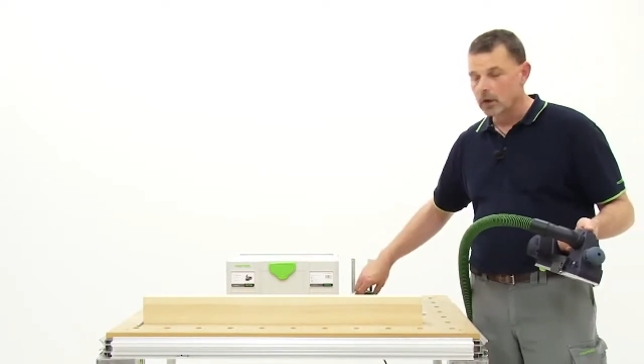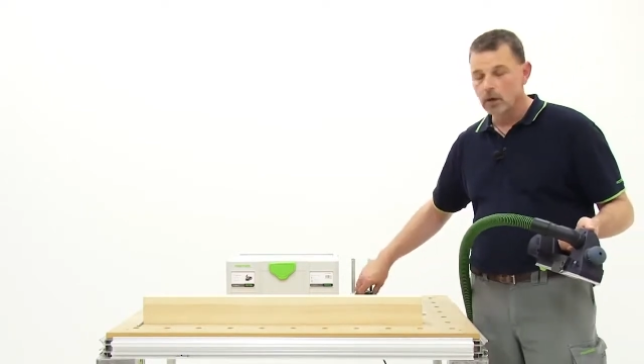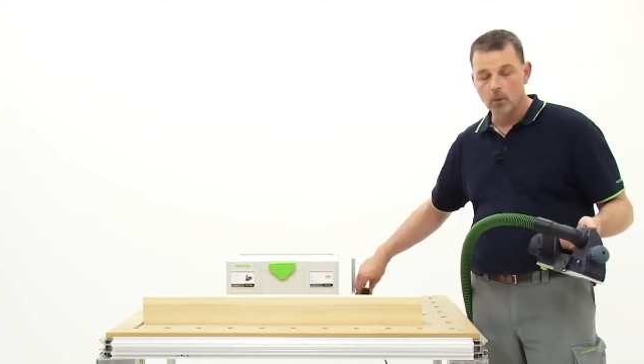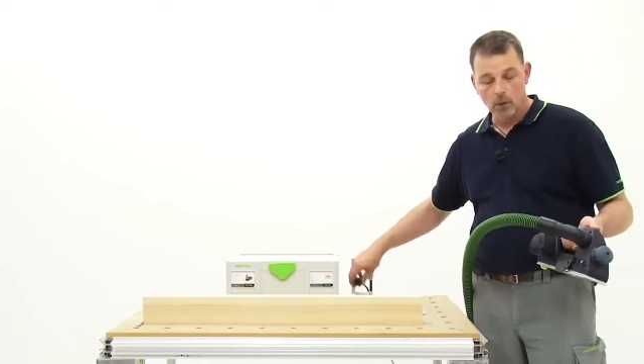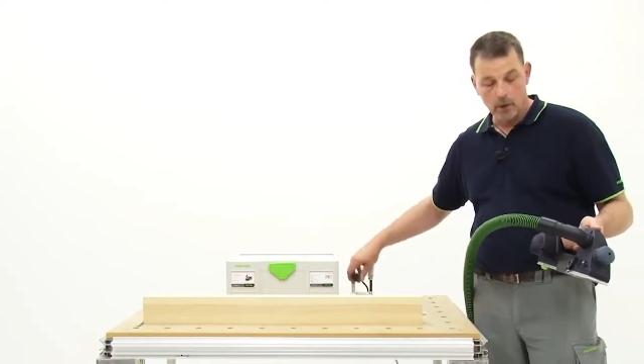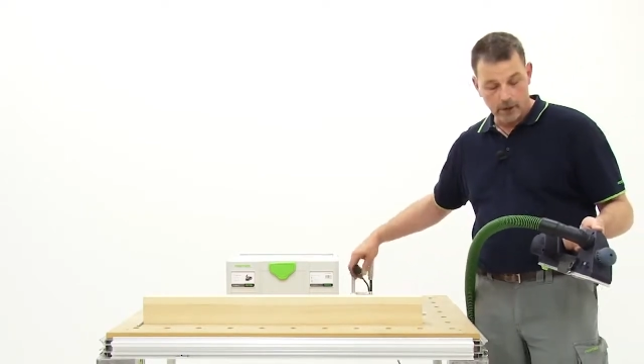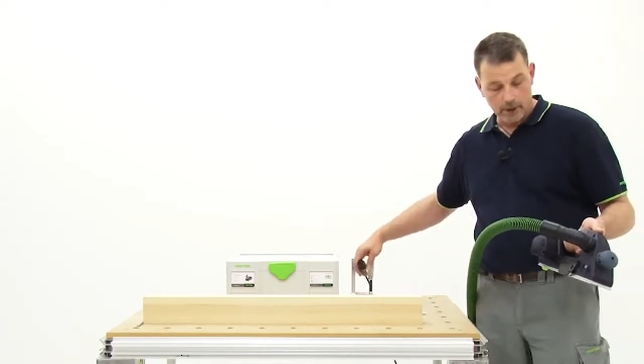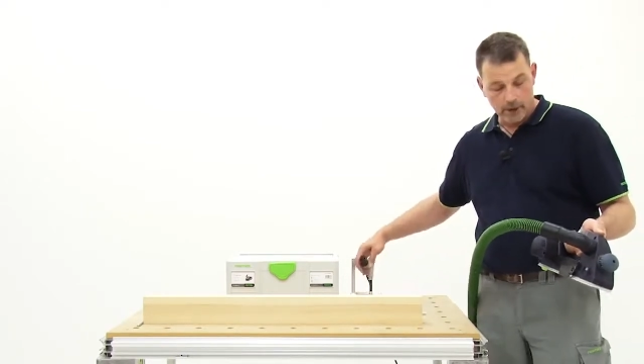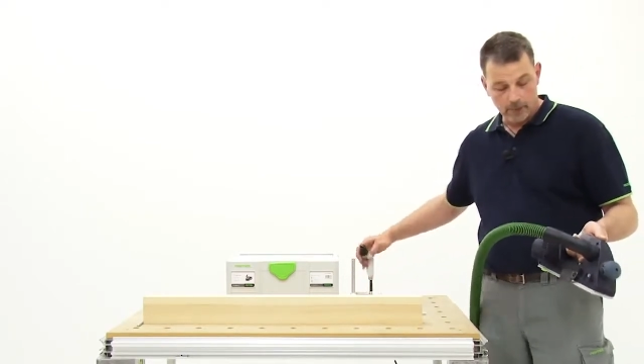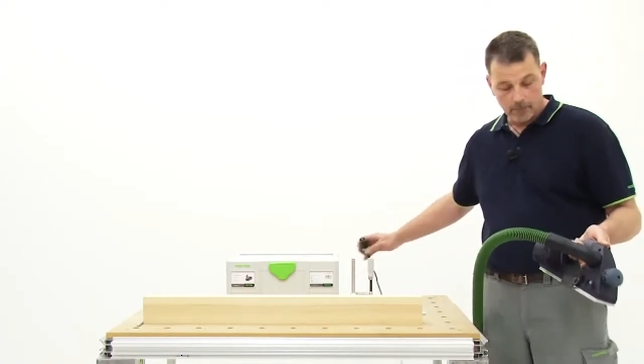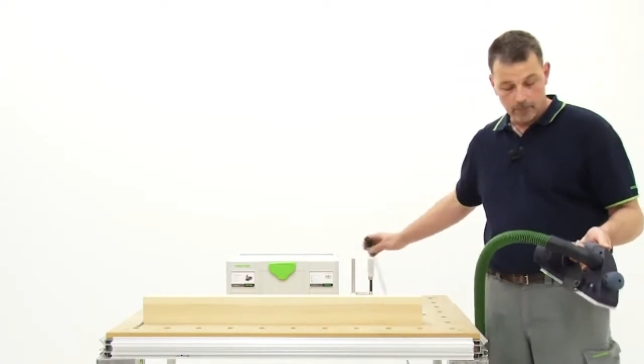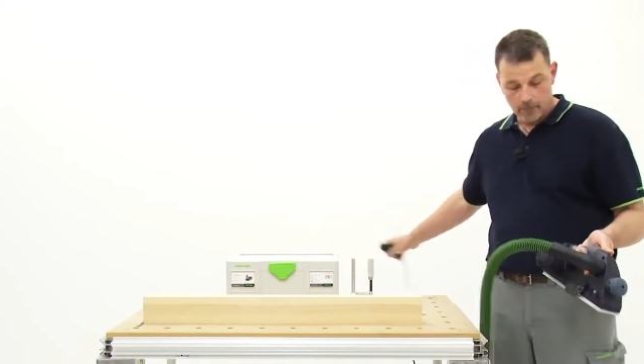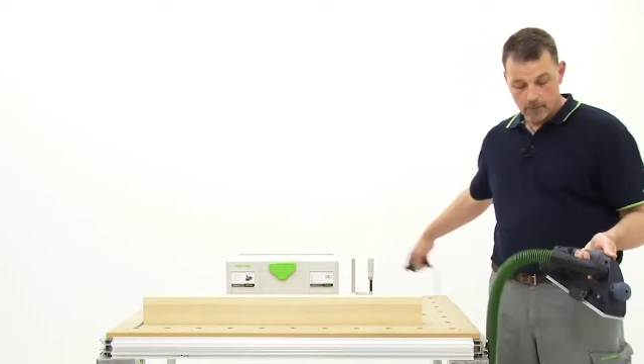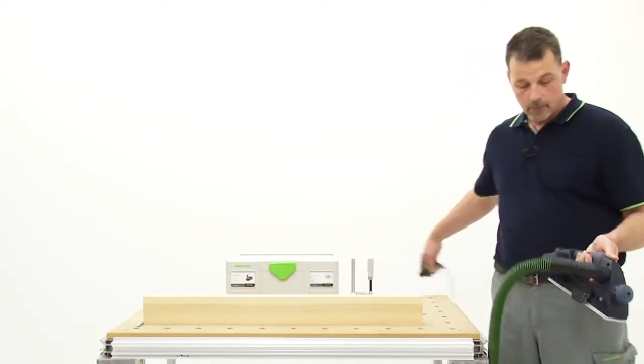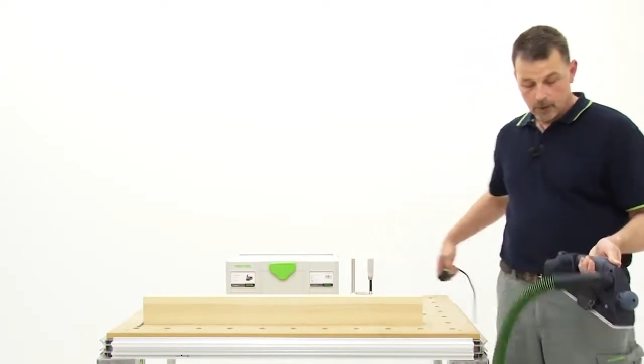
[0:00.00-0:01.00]
I'm working.
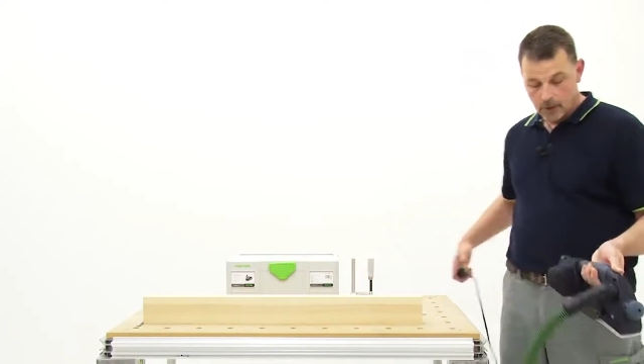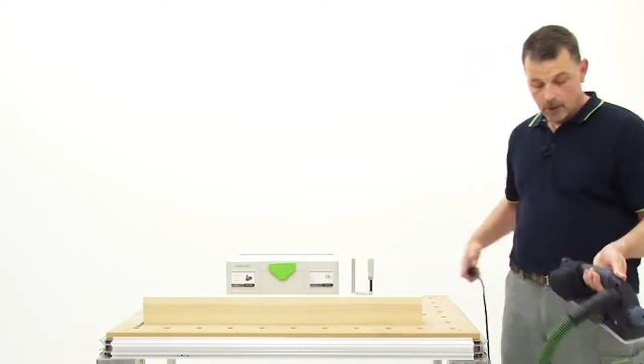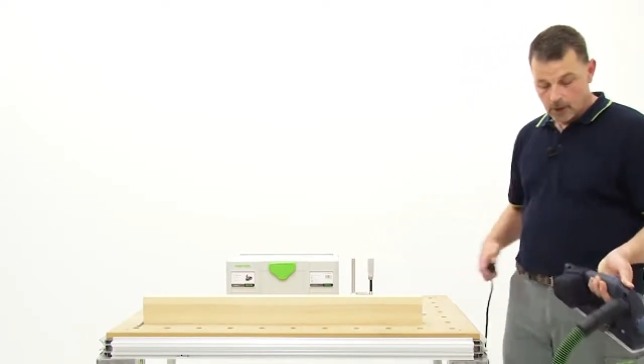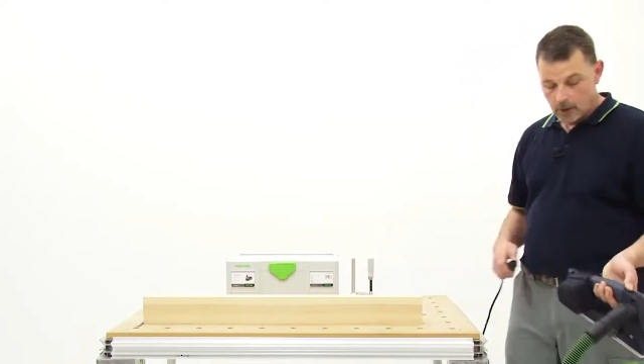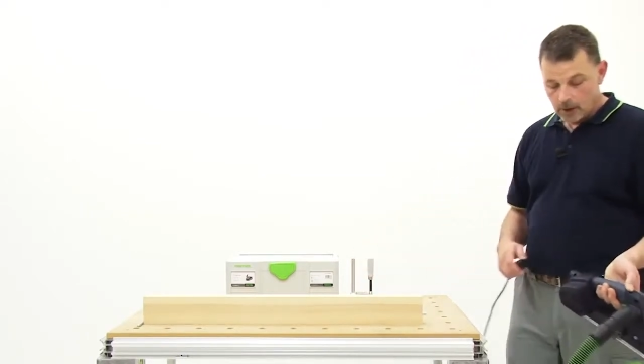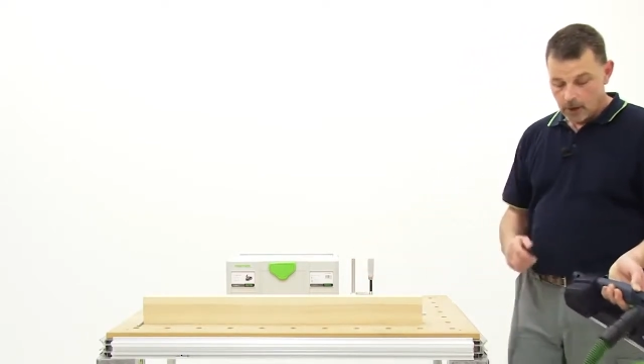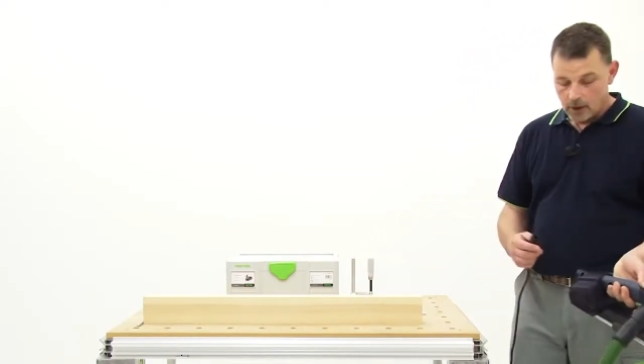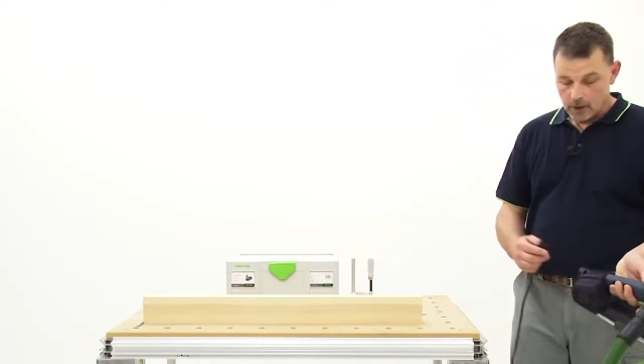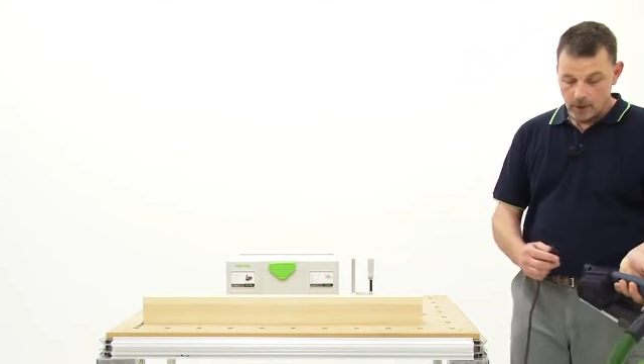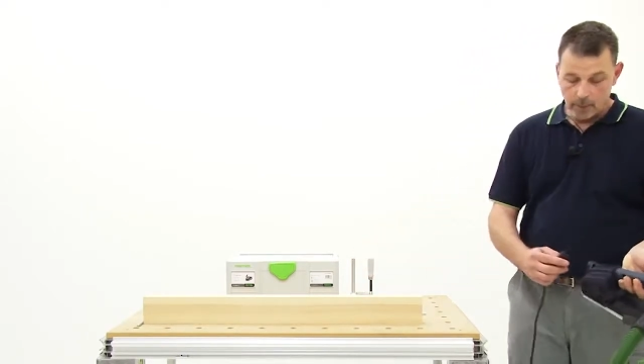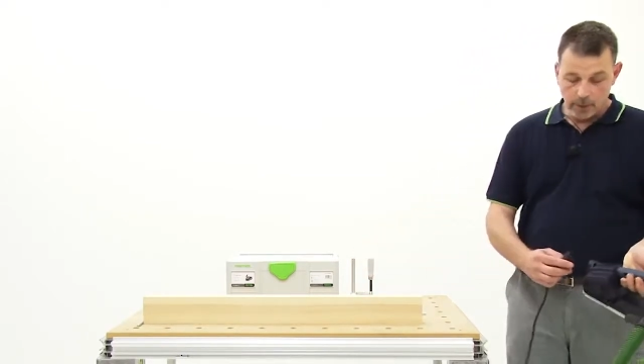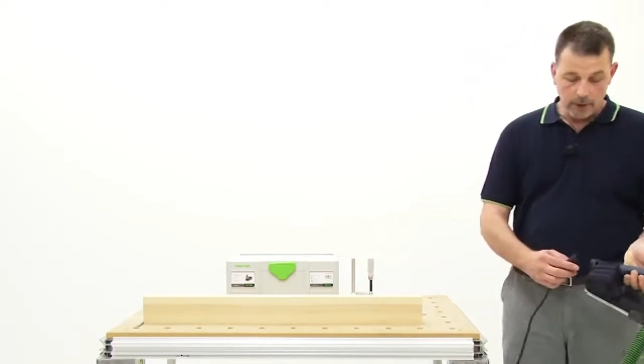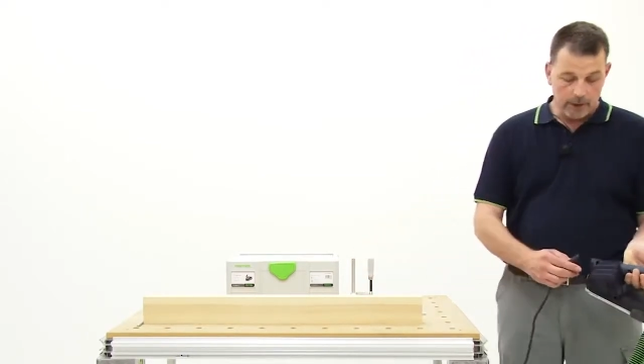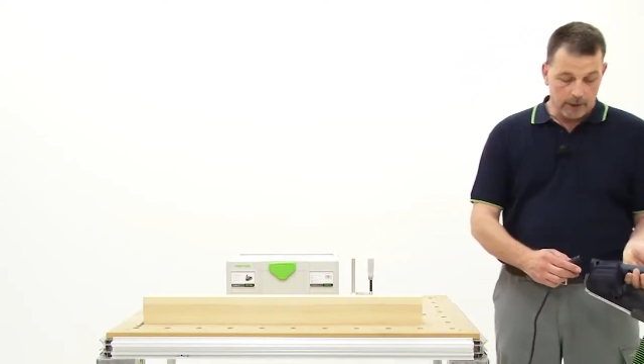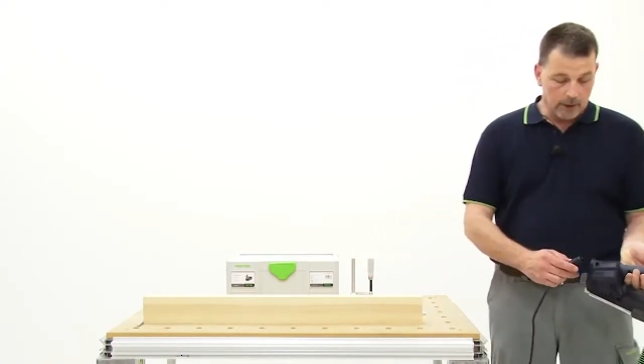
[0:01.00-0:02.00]
And the
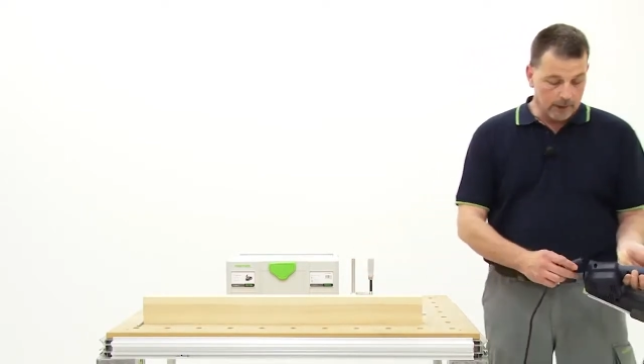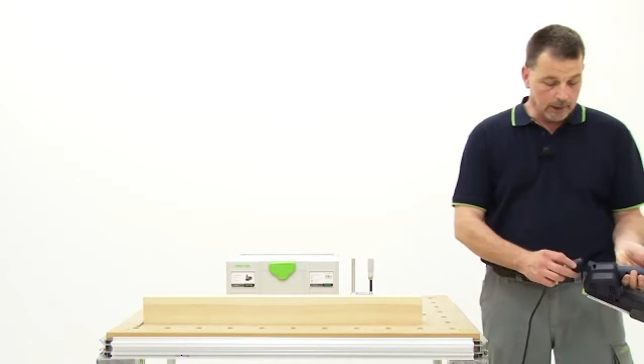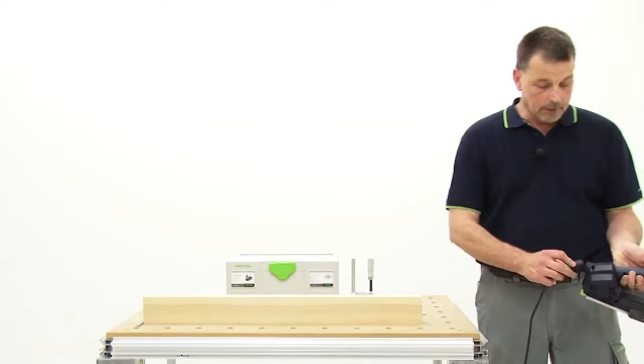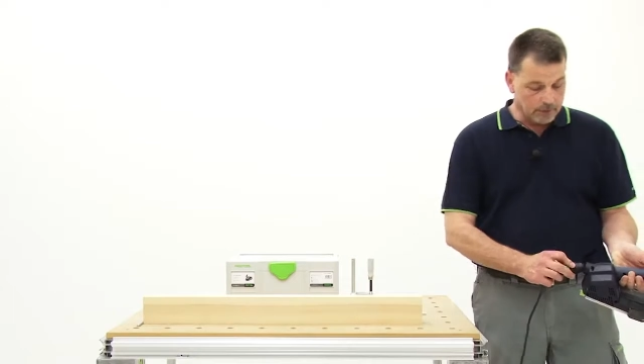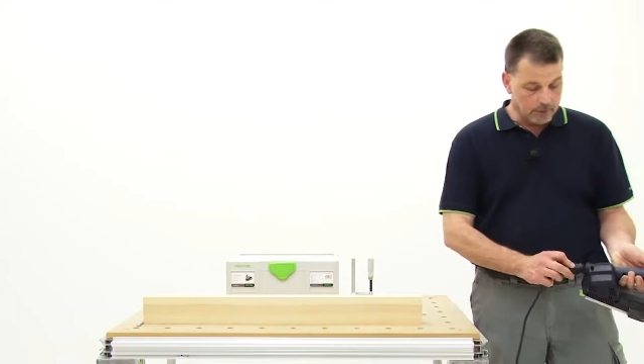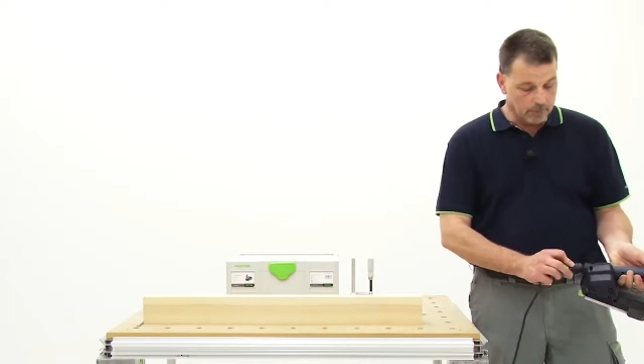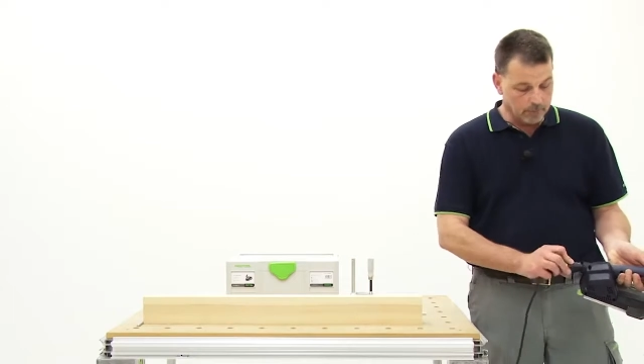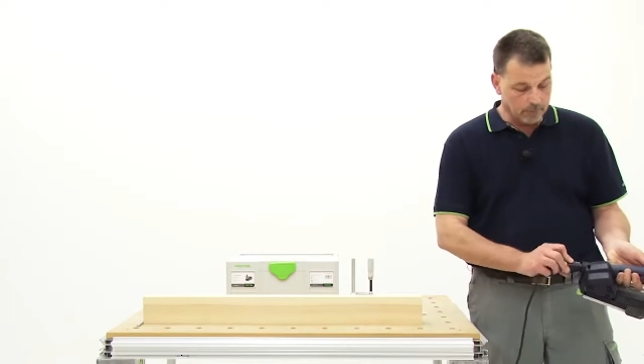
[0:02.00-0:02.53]
plug-it lead